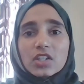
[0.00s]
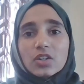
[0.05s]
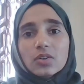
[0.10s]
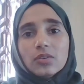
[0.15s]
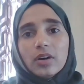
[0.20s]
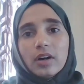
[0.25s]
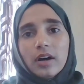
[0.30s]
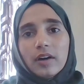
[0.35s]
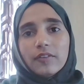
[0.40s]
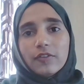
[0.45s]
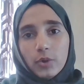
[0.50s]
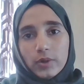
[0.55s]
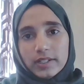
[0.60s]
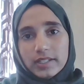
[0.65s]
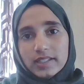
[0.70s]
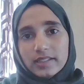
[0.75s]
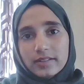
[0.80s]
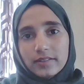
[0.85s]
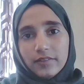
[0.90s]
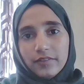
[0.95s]
and so, of
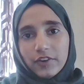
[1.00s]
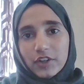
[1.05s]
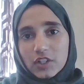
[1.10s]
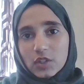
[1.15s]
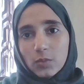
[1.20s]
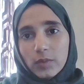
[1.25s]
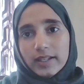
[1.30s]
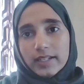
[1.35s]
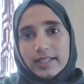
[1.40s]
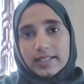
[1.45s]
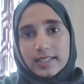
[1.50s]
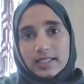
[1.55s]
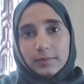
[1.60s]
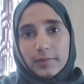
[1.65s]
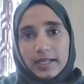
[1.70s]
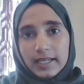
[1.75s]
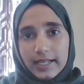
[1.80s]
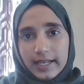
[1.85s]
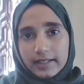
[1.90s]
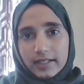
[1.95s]
course, the first one is
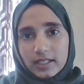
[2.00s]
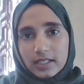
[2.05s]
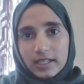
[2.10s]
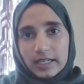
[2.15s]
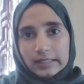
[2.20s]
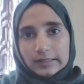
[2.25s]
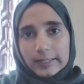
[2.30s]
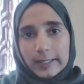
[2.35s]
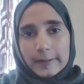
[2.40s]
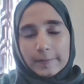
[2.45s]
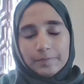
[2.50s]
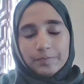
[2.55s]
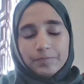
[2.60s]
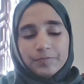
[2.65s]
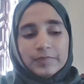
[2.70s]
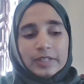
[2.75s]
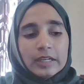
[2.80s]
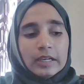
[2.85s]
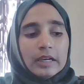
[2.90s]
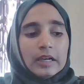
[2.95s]
to be connected to Allah.
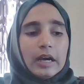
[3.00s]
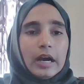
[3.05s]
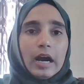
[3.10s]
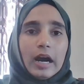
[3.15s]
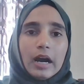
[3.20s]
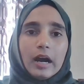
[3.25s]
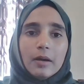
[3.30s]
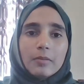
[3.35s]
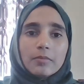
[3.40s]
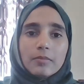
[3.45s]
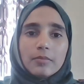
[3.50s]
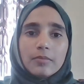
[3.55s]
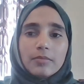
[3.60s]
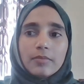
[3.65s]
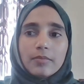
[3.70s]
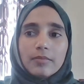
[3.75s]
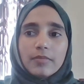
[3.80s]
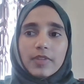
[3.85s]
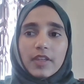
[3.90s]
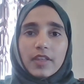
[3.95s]

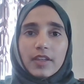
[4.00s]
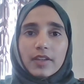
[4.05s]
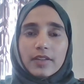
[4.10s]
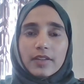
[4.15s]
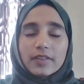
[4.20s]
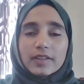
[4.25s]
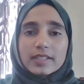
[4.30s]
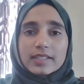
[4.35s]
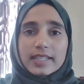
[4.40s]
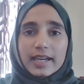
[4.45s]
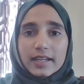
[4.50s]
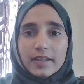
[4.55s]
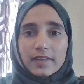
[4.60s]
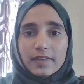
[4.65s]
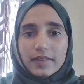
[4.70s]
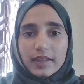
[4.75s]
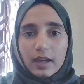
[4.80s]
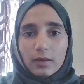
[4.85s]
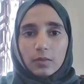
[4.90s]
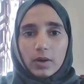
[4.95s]
Um, the, the
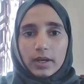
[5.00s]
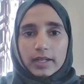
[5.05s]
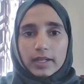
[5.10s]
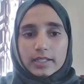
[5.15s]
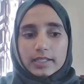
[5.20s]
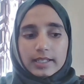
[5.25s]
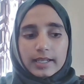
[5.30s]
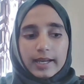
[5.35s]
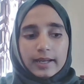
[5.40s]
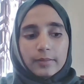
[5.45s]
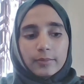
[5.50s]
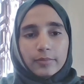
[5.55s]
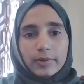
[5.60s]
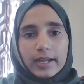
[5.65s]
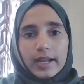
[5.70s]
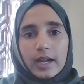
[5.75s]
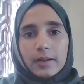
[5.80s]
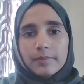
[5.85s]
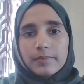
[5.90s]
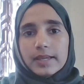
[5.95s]
second thing I wanted to kind of
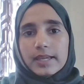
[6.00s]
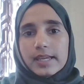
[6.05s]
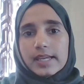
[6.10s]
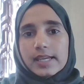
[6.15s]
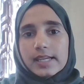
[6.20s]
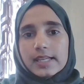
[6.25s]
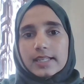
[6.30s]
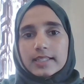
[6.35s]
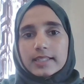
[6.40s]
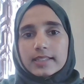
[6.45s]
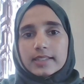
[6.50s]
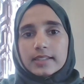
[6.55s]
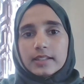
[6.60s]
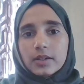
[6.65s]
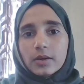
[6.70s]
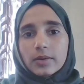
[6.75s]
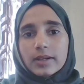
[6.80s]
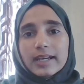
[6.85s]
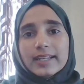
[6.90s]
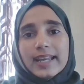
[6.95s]
bring up is,
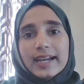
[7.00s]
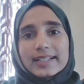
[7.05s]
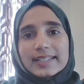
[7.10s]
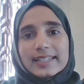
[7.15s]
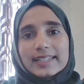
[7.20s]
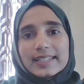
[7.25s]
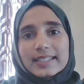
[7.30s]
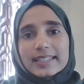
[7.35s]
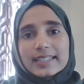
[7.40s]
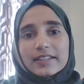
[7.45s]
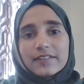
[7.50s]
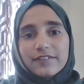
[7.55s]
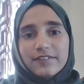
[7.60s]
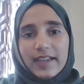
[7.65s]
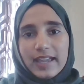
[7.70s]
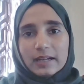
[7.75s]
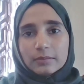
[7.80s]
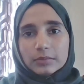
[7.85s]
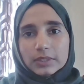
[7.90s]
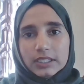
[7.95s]
you know, connectedness to
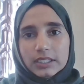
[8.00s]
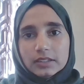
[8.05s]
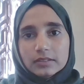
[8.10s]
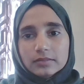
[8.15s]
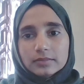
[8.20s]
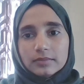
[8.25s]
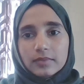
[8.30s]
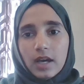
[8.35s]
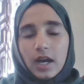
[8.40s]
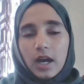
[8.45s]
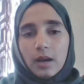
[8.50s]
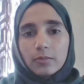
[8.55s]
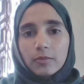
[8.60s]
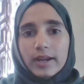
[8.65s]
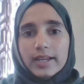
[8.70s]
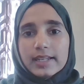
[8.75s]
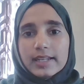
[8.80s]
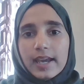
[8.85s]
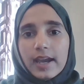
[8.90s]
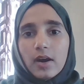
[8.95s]
family.
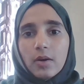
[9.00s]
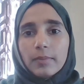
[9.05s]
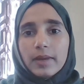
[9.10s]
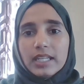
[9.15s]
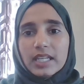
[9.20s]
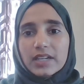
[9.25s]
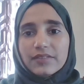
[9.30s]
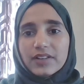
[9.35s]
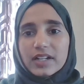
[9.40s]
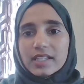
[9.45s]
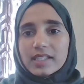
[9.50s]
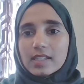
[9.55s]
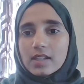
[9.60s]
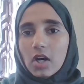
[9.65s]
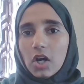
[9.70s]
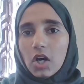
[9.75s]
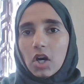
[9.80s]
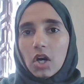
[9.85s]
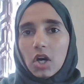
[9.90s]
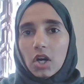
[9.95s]
Um, right now, many of us
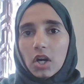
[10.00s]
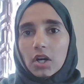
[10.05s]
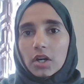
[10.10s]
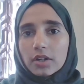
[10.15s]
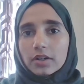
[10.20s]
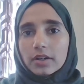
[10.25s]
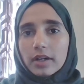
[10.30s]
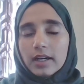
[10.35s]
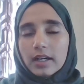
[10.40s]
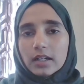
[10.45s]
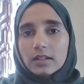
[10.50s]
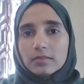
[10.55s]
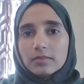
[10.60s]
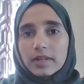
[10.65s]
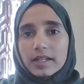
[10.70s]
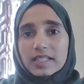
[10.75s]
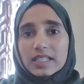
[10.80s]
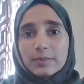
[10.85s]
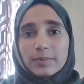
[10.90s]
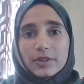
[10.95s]
are
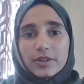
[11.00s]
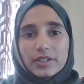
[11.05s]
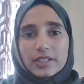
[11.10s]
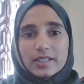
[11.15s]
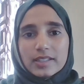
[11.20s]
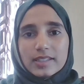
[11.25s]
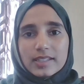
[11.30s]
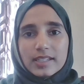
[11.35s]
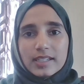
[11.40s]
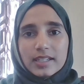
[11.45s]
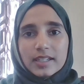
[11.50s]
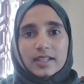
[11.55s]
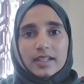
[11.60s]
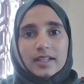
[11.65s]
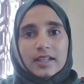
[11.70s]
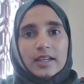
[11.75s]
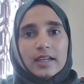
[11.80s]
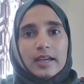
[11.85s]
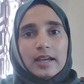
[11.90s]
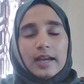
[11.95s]
um,
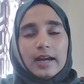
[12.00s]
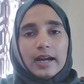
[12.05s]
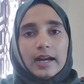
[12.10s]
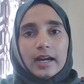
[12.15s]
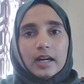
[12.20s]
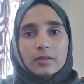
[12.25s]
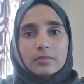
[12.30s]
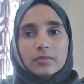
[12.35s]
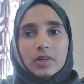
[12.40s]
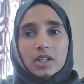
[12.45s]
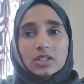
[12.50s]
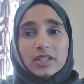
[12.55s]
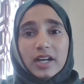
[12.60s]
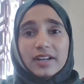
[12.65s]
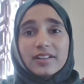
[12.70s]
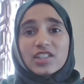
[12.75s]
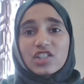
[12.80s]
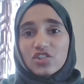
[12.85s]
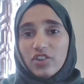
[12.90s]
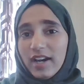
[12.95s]
experiencing um, a
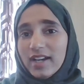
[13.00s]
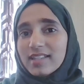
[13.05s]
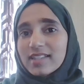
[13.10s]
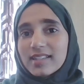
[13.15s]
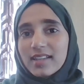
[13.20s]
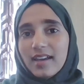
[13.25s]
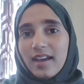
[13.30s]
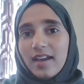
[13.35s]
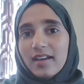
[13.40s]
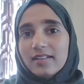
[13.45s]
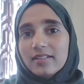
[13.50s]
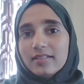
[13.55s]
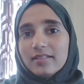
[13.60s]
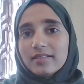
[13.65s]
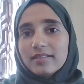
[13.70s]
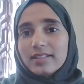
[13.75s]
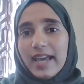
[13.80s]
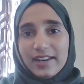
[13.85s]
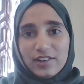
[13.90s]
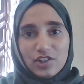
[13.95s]
lot of stress
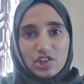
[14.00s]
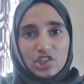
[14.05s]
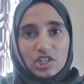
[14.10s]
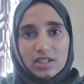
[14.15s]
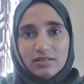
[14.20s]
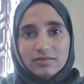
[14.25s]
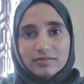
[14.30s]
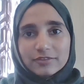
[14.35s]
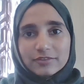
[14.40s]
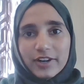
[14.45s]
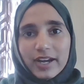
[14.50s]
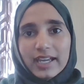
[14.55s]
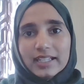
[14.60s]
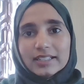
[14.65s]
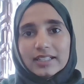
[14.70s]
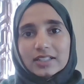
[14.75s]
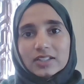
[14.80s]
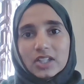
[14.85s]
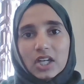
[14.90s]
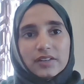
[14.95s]
and tension,
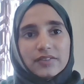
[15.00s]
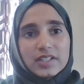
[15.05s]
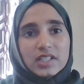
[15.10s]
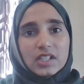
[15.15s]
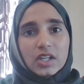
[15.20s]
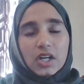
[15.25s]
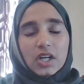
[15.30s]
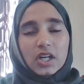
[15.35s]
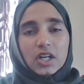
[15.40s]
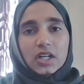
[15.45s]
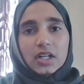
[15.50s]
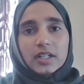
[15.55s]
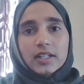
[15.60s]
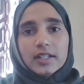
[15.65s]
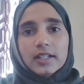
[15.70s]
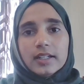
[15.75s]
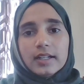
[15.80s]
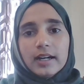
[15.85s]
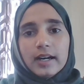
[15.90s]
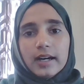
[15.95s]
right? A lot of us
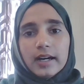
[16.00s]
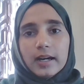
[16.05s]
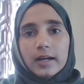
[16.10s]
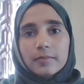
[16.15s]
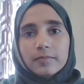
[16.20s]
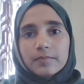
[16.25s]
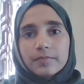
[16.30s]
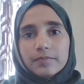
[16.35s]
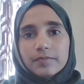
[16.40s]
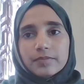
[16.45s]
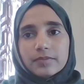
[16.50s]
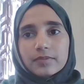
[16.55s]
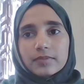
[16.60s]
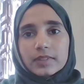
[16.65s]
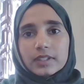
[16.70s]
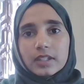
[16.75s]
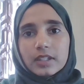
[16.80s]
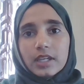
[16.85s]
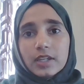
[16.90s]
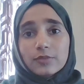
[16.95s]
are, um,
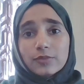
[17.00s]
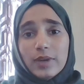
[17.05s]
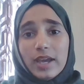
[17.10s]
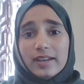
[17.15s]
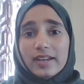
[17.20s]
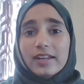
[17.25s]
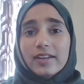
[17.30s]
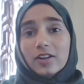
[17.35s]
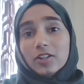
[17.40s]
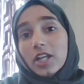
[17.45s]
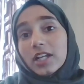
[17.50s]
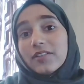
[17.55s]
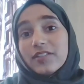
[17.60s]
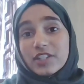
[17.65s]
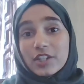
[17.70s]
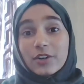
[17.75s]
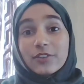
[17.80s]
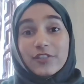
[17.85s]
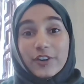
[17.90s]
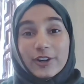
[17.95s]
in, and, and a lot
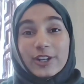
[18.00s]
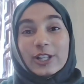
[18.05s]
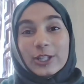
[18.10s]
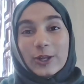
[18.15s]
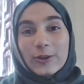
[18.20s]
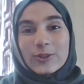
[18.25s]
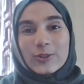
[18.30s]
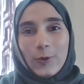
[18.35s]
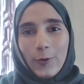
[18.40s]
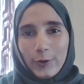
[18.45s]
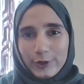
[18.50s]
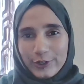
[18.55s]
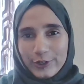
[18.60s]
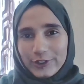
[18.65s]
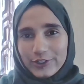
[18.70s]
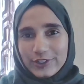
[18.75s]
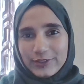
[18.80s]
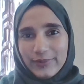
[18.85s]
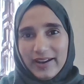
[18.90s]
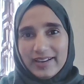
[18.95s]
of us are in very close
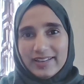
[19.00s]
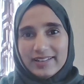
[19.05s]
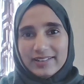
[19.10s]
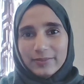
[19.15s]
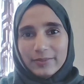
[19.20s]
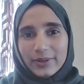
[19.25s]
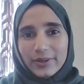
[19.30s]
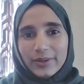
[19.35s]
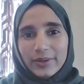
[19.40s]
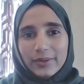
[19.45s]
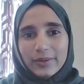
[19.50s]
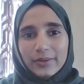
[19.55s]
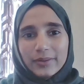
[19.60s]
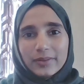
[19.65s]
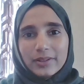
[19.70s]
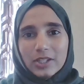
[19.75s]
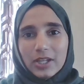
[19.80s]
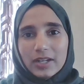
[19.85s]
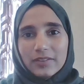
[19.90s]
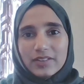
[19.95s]
quarters, right?
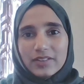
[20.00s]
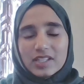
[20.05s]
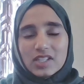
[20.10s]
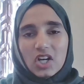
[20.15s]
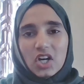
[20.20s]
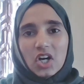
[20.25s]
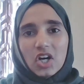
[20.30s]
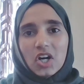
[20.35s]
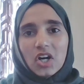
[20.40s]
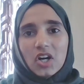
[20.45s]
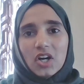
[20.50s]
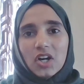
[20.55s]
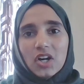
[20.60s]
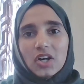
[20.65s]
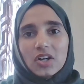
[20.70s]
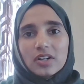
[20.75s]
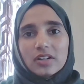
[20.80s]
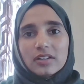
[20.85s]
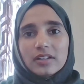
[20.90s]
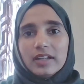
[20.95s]
We're, a lot of us
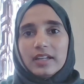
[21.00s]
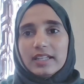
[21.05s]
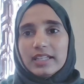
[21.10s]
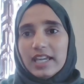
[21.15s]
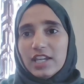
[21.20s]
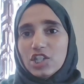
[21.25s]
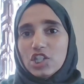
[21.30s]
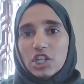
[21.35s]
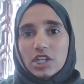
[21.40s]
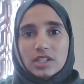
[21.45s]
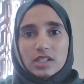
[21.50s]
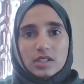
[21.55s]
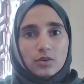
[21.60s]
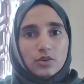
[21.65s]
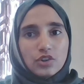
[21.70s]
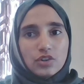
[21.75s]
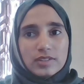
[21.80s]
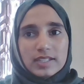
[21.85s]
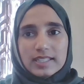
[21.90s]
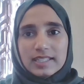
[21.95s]
are engaging in
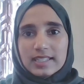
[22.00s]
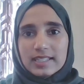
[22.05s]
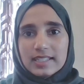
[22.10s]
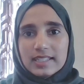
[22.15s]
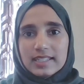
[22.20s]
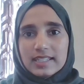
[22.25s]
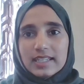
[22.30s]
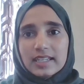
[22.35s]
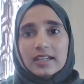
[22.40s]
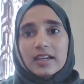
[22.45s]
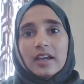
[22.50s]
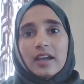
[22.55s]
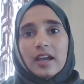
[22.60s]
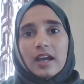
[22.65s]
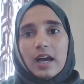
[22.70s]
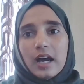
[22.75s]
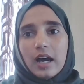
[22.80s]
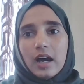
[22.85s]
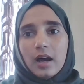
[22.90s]
social distancing